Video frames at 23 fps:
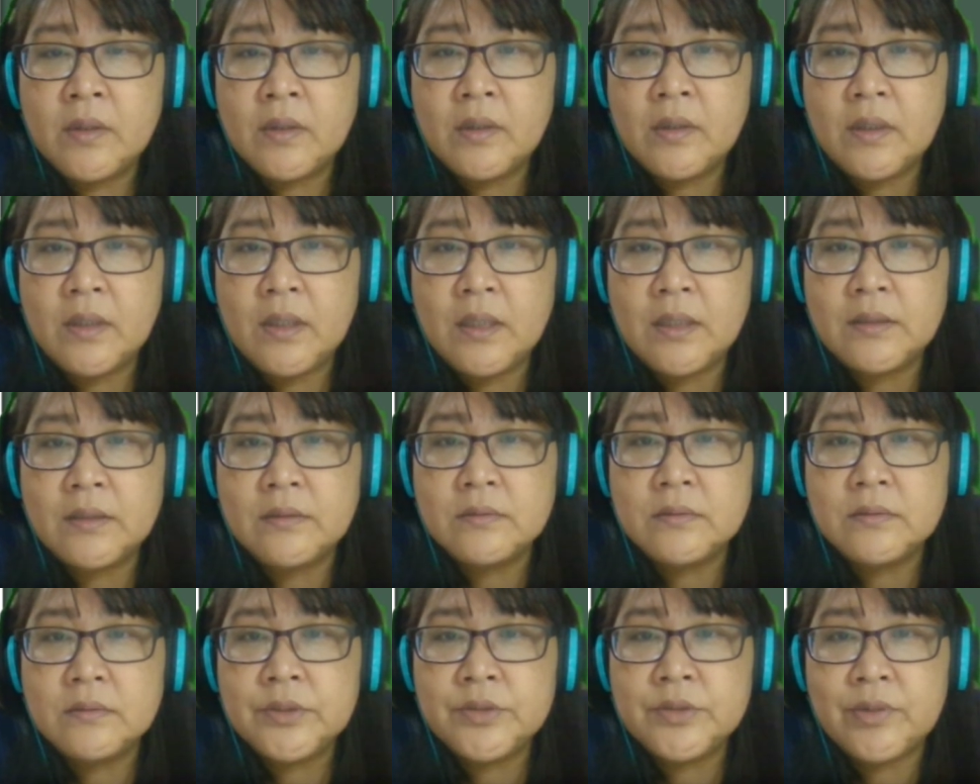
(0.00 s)

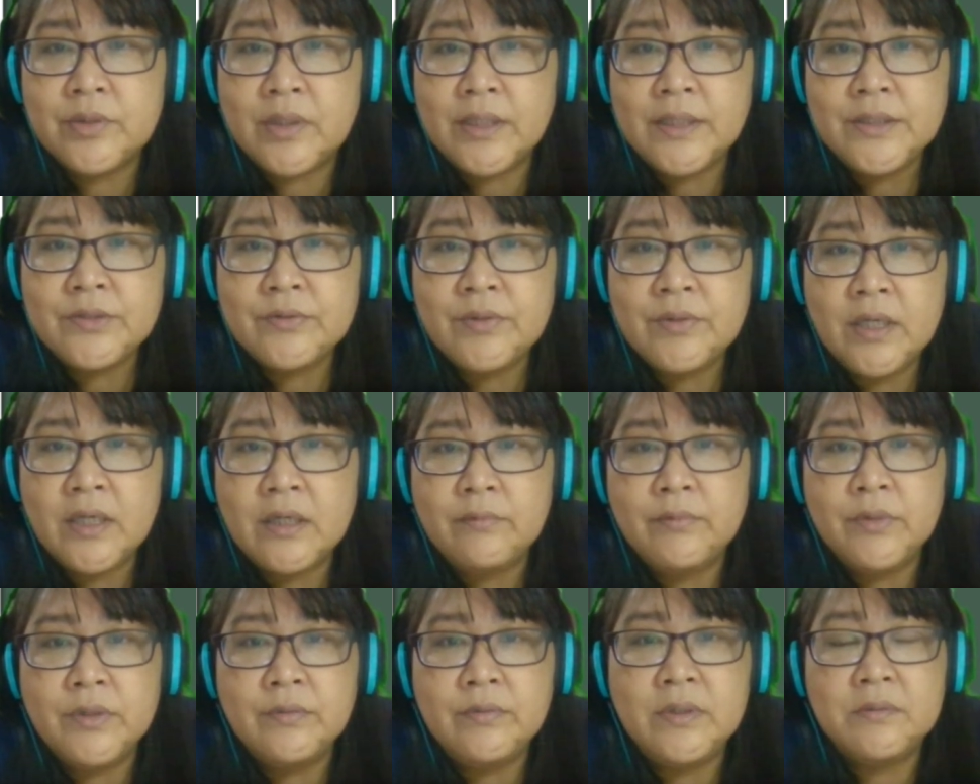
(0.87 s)
I'll try to
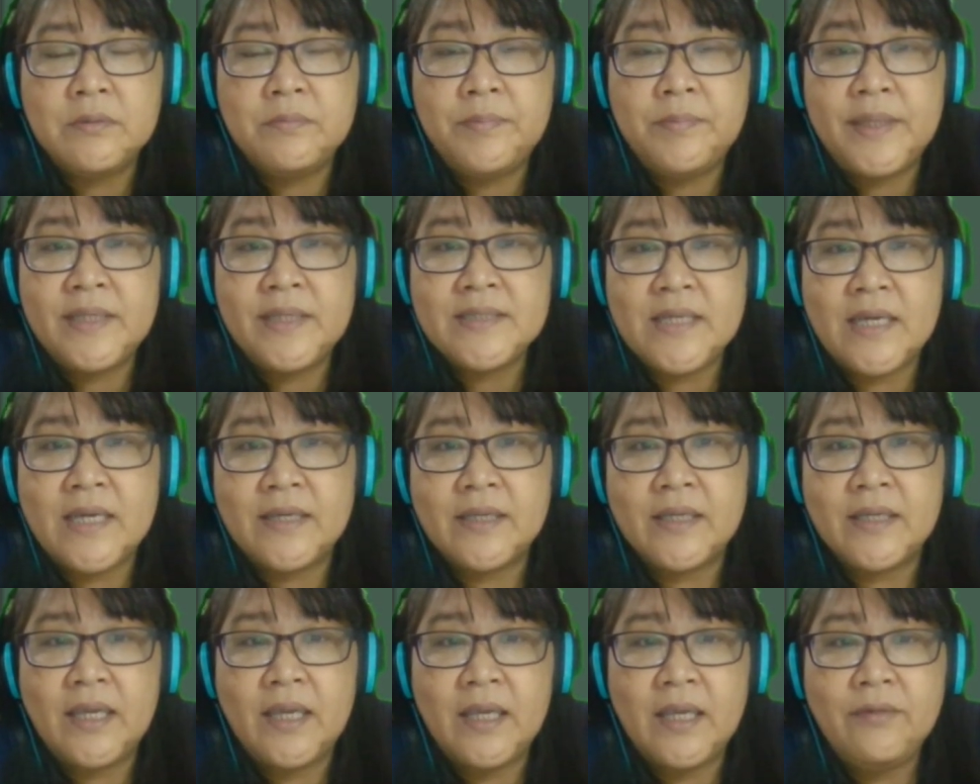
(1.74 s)
help you the best I
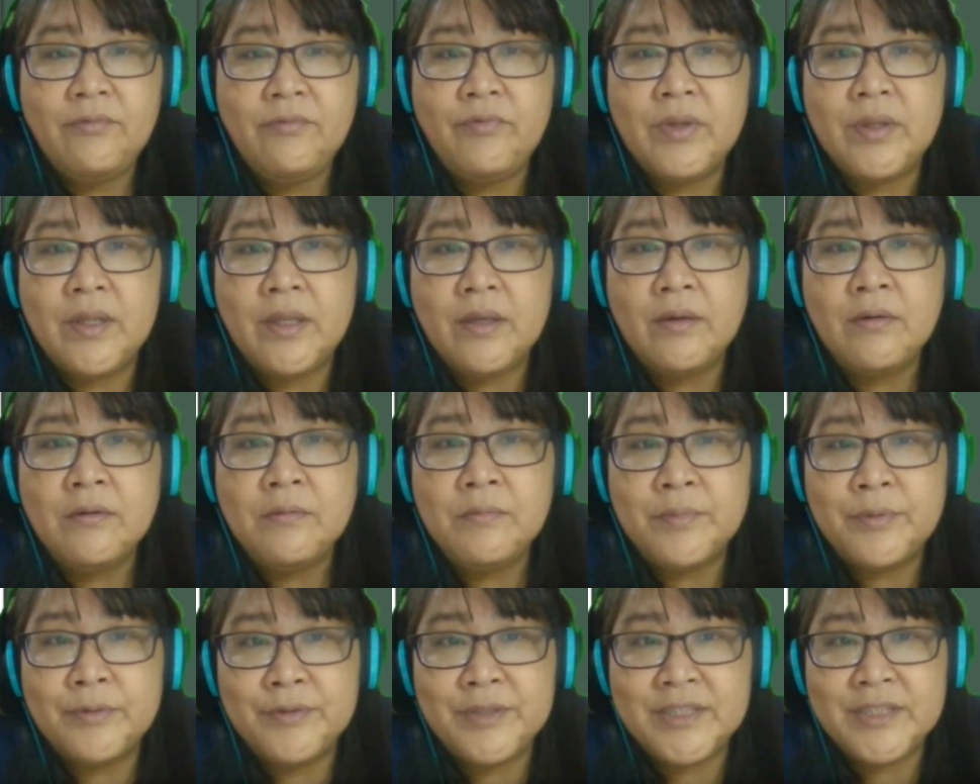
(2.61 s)
can with your
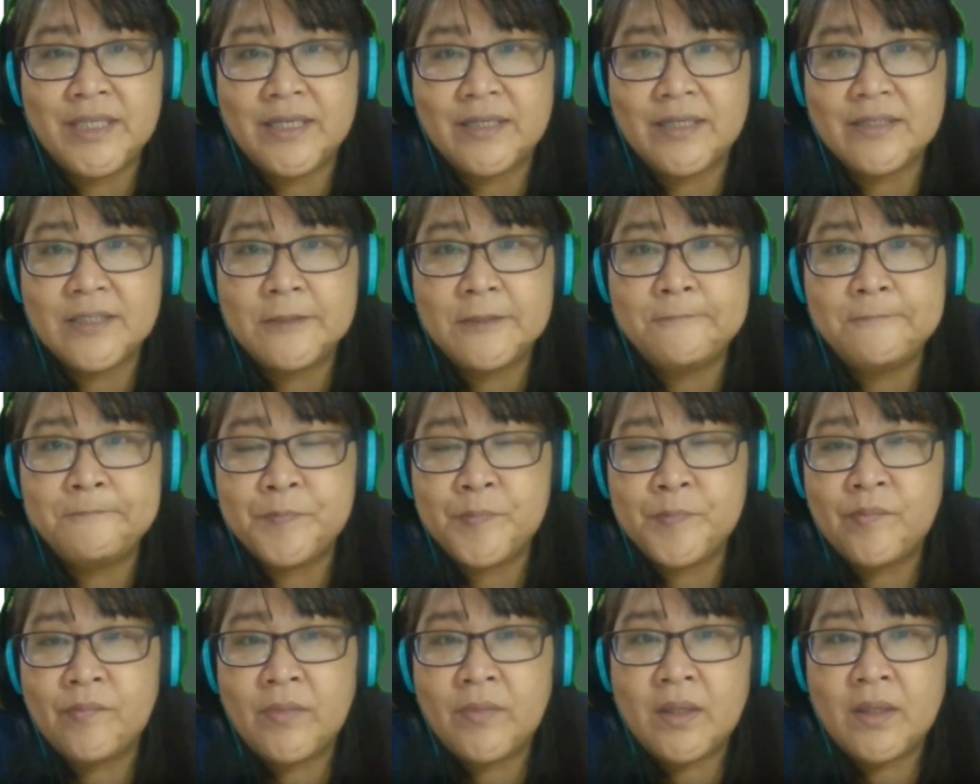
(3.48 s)
project.
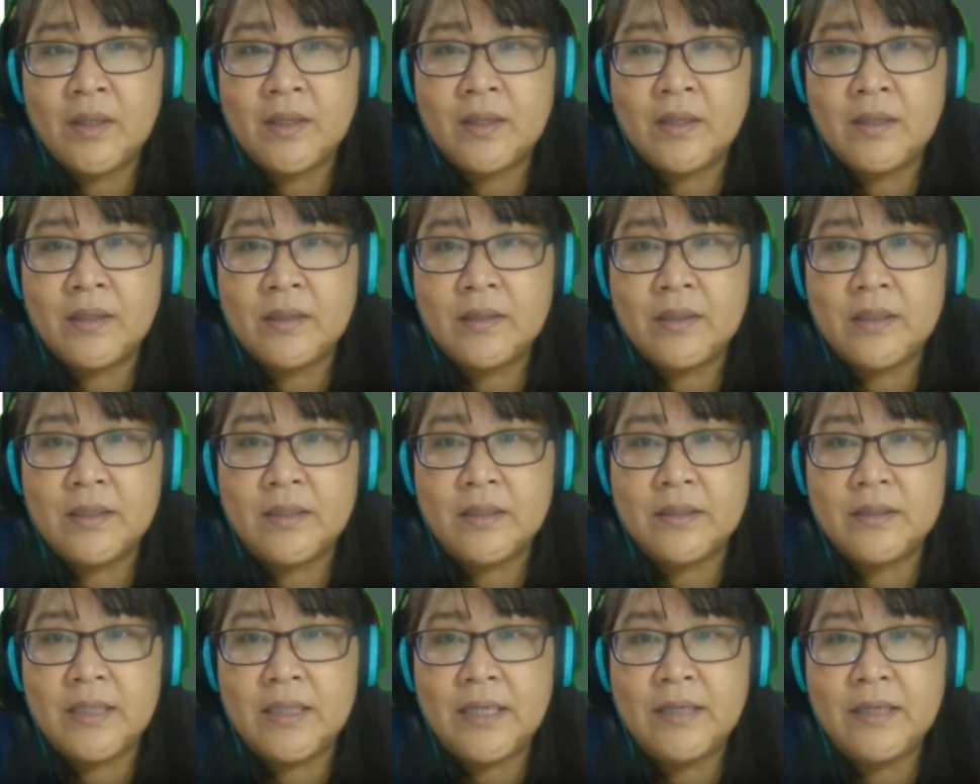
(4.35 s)

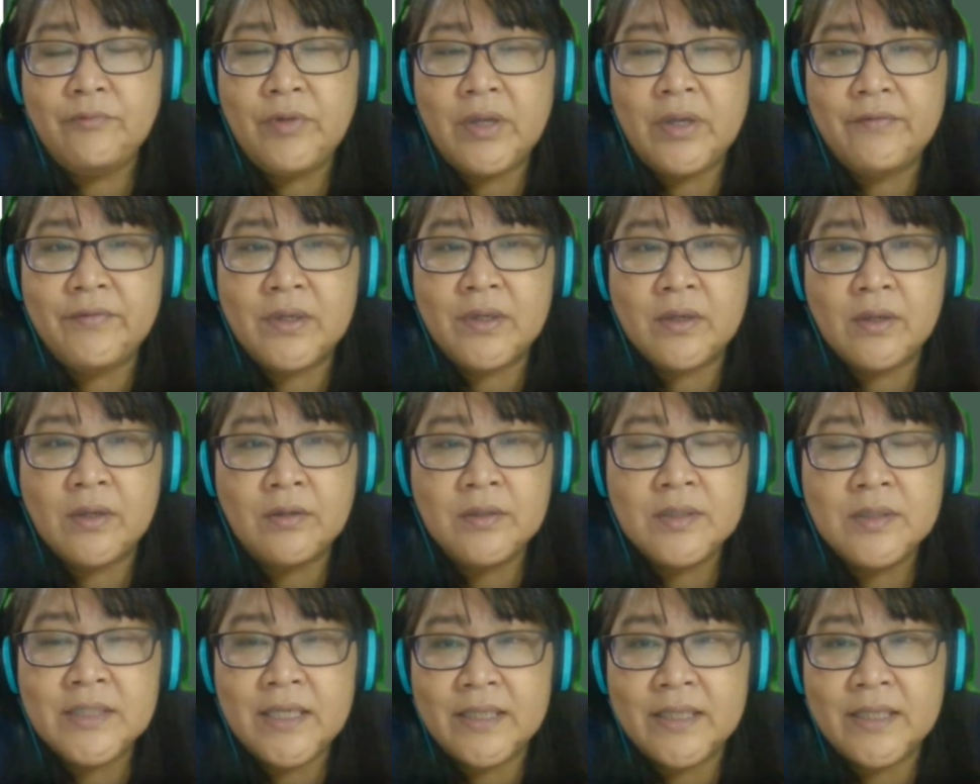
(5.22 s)
Then we have the
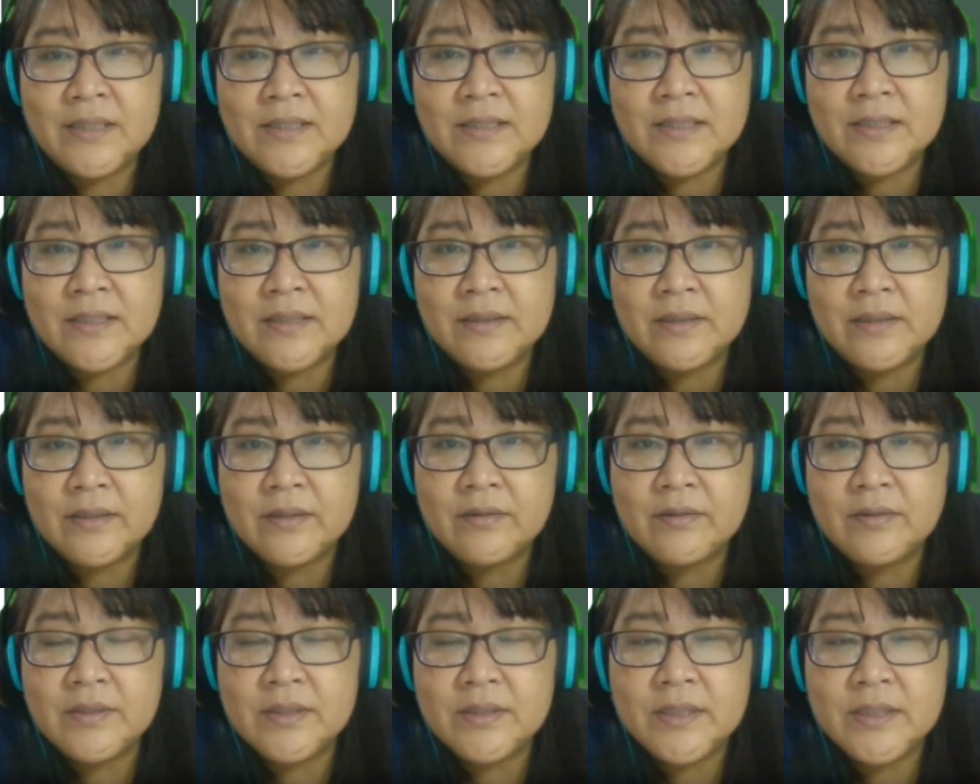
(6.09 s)
contents. The
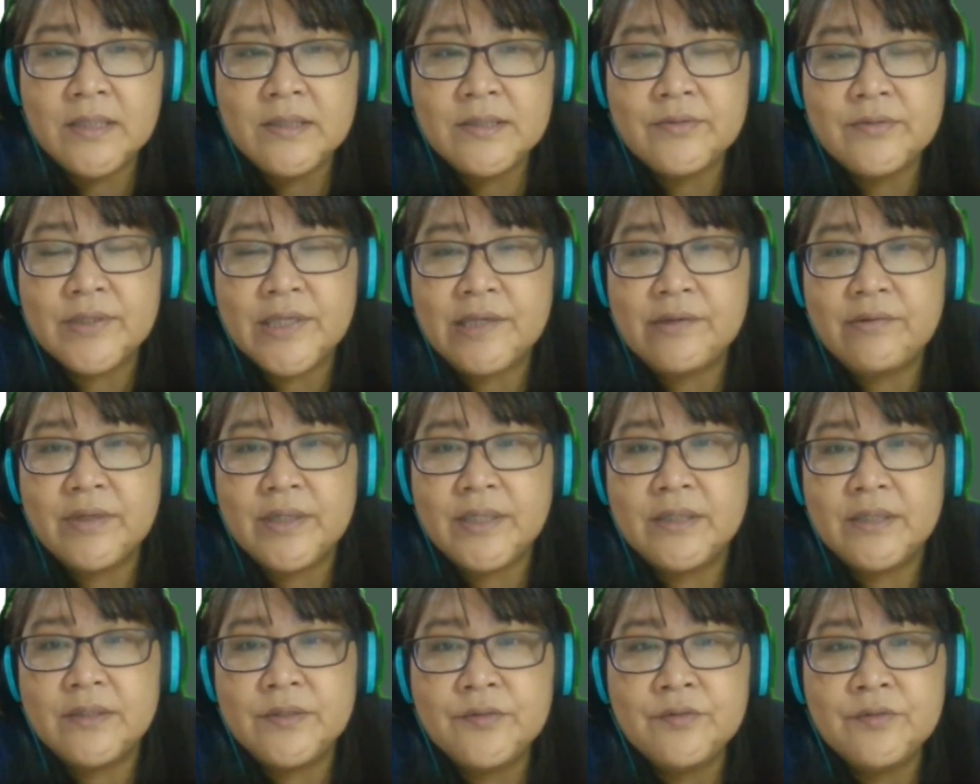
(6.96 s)
contents we can write
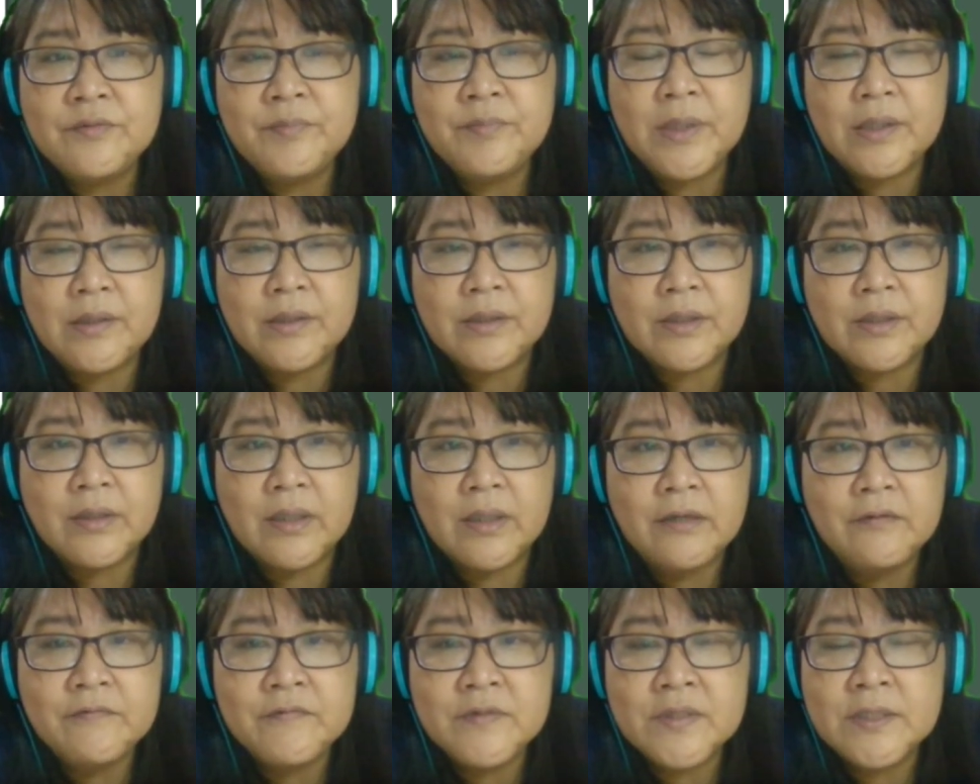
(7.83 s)
in 2
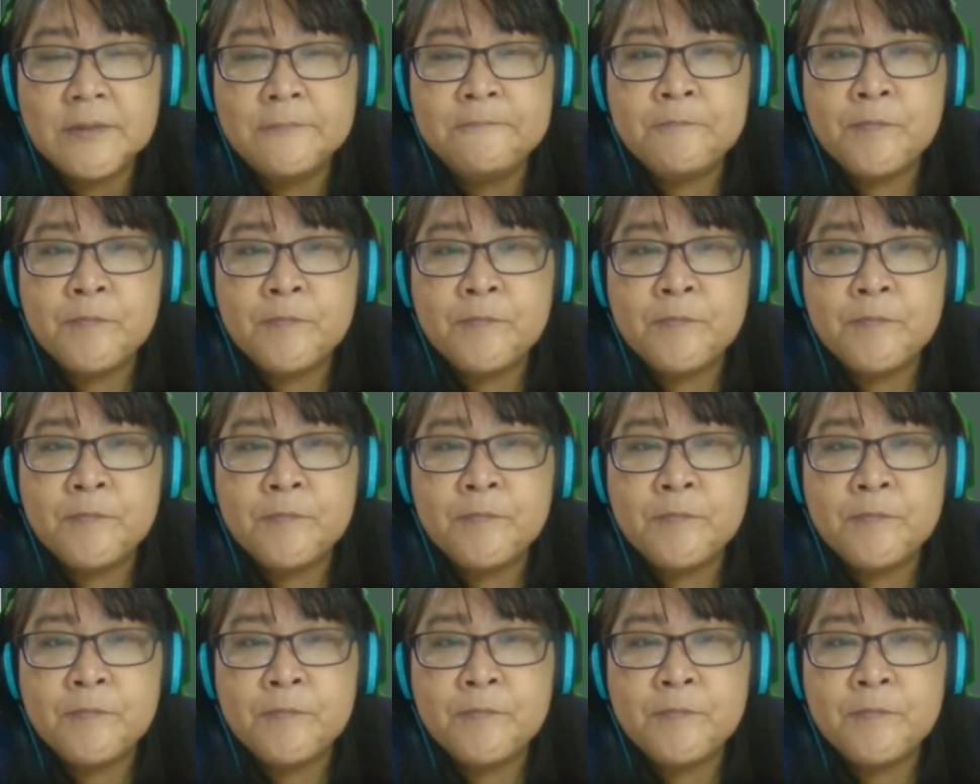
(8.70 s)
paragraphs.